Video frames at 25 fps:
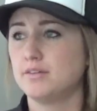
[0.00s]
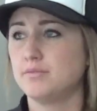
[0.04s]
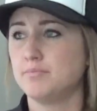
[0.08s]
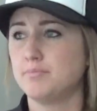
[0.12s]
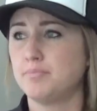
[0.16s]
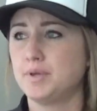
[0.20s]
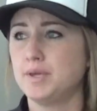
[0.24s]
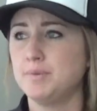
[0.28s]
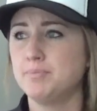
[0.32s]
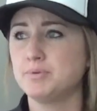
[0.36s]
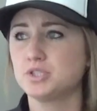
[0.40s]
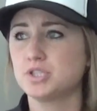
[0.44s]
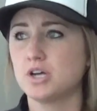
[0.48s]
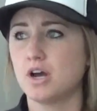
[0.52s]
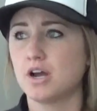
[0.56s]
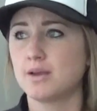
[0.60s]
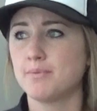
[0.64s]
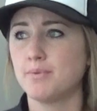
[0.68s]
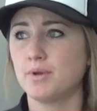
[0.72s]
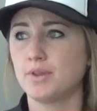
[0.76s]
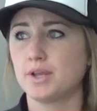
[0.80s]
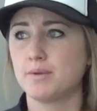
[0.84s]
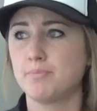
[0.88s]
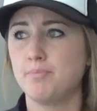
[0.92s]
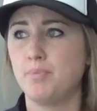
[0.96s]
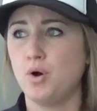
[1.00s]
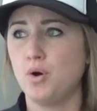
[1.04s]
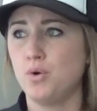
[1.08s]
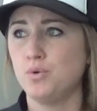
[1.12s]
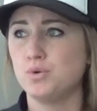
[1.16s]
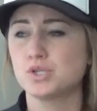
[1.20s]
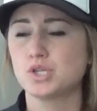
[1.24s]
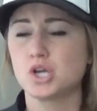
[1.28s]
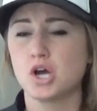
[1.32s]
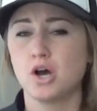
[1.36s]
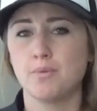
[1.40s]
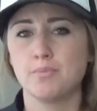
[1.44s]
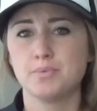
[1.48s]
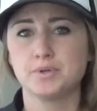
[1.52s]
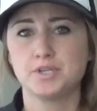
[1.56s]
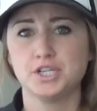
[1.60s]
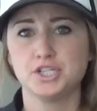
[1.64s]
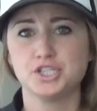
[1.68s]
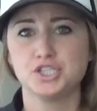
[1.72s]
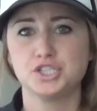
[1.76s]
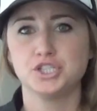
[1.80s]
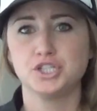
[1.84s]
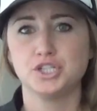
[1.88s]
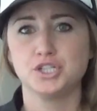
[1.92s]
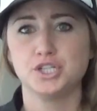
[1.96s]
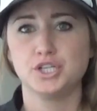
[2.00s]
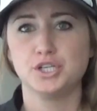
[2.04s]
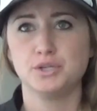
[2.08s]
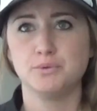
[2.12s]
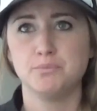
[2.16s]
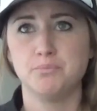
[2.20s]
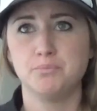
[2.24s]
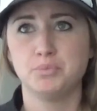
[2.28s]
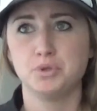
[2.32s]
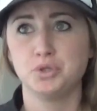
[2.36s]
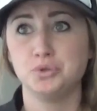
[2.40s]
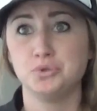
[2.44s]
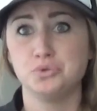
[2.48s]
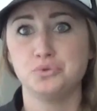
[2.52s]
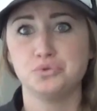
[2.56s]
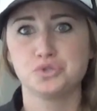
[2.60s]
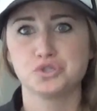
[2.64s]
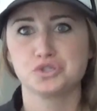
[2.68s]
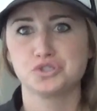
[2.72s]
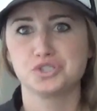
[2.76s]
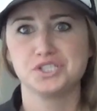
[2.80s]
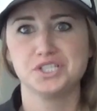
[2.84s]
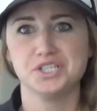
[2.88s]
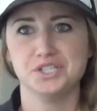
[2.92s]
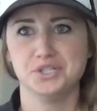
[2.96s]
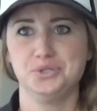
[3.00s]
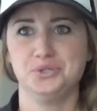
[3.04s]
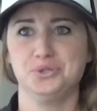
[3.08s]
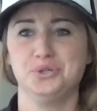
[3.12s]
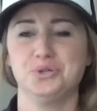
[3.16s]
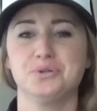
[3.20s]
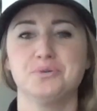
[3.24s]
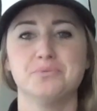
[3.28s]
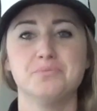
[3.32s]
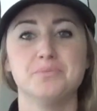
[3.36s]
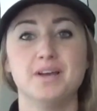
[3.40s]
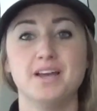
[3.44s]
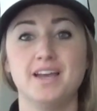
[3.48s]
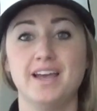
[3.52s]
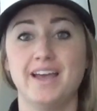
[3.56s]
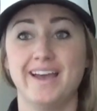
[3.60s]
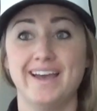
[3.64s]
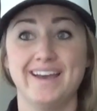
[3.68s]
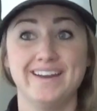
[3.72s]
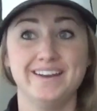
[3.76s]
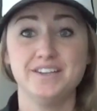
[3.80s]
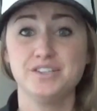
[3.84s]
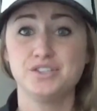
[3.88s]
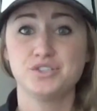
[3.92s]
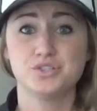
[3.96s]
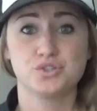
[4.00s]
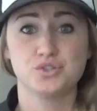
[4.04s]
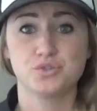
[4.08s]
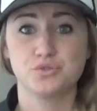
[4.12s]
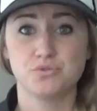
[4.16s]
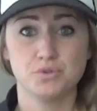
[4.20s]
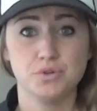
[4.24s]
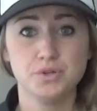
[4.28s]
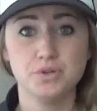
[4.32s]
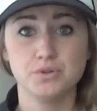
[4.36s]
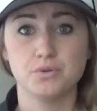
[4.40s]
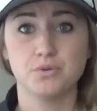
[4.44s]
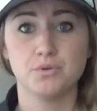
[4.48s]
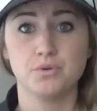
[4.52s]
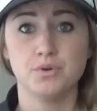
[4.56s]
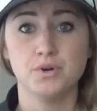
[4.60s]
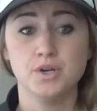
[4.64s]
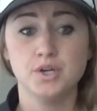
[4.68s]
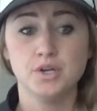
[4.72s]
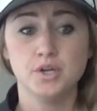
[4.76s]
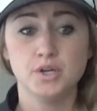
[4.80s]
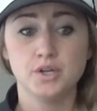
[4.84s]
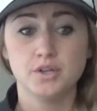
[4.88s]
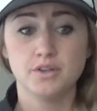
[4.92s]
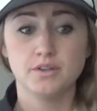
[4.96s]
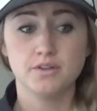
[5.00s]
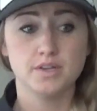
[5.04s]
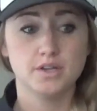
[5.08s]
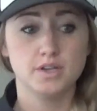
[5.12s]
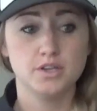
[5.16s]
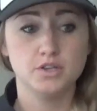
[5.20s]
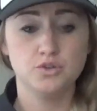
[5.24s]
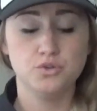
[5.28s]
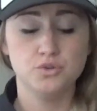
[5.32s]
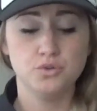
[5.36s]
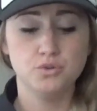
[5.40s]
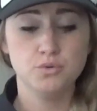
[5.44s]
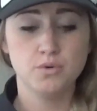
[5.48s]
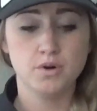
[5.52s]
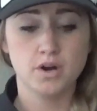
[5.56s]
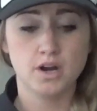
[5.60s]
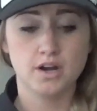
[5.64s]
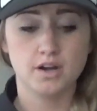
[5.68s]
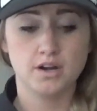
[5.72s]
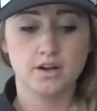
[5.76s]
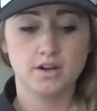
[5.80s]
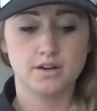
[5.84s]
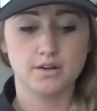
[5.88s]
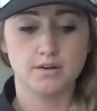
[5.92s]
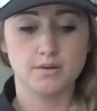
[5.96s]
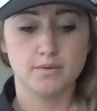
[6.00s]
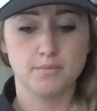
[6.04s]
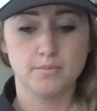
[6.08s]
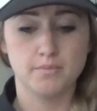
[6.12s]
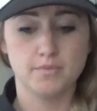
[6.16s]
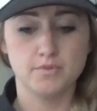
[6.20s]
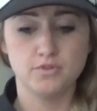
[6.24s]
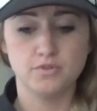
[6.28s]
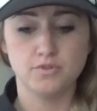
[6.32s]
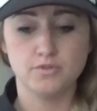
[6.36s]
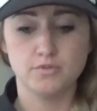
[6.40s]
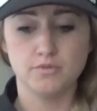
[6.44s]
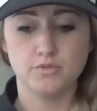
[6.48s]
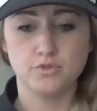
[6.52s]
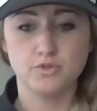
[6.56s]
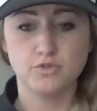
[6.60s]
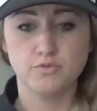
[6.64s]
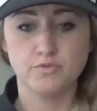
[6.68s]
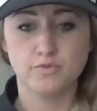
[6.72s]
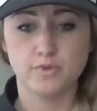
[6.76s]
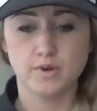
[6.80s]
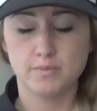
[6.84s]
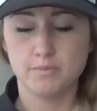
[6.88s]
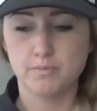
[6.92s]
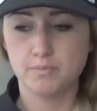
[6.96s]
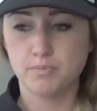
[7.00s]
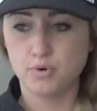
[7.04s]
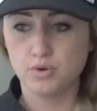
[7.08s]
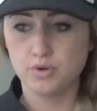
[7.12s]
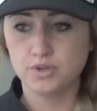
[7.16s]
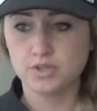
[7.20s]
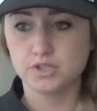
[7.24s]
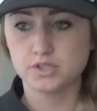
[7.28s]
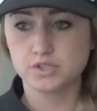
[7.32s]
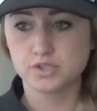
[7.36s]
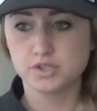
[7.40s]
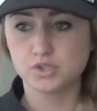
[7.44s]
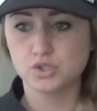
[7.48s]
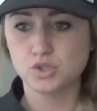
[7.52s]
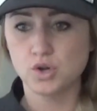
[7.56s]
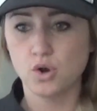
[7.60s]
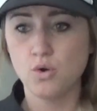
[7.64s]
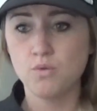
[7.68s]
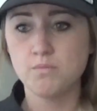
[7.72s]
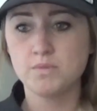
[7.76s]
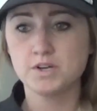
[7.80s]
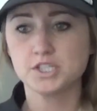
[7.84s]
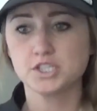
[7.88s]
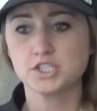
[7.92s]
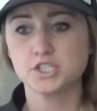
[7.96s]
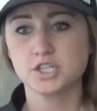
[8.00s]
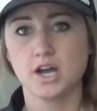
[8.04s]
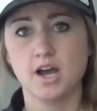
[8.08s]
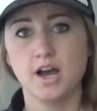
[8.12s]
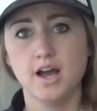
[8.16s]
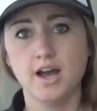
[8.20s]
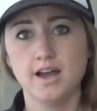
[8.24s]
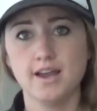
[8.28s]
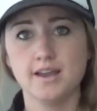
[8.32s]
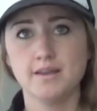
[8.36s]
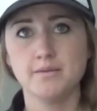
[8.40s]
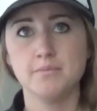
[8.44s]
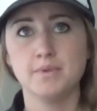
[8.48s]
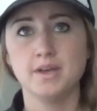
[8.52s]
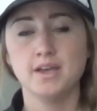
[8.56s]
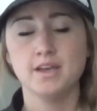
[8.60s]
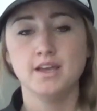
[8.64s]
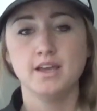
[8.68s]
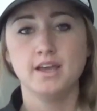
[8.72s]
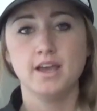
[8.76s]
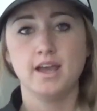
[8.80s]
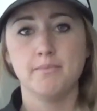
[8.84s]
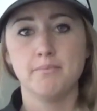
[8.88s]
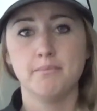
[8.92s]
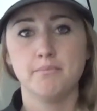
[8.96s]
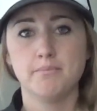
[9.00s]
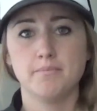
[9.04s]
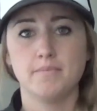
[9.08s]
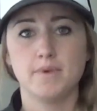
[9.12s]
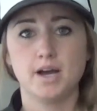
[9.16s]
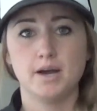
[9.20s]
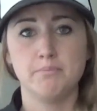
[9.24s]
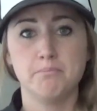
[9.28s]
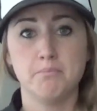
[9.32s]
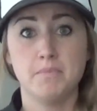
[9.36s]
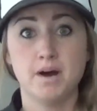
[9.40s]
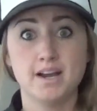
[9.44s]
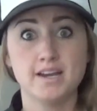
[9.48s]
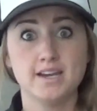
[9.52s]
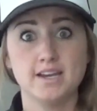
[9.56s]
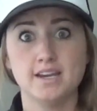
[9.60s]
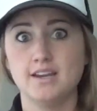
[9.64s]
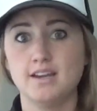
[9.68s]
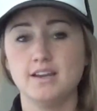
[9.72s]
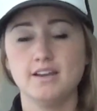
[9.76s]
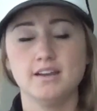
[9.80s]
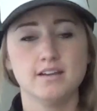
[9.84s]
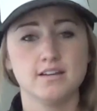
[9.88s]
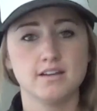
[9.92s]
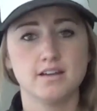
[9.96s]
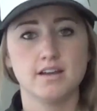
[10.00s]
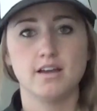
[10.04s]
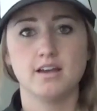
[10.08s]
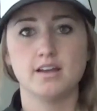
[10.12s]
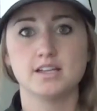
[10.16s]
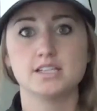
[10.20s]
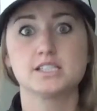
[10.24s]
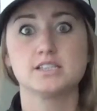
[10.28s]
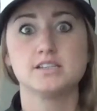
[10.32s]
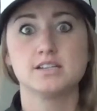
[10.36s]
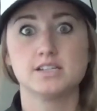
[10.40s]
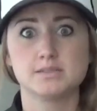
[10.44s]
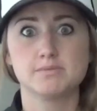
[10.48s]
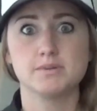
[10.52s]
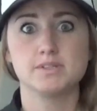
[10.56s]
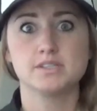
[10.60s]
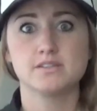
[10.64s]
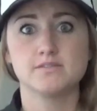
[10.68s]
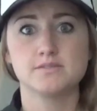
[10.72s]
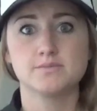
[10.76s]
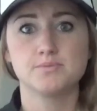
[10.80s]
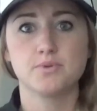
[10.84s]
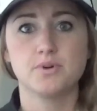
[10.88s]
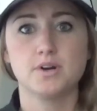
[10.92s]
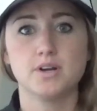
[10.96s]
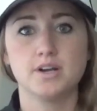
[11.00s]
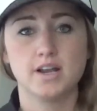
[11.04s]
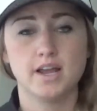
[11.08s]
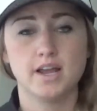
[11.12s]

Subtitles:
people talk about, like, post-competition blues or syndrome, and it's true. You've put so much time, money, it's an expensive sport,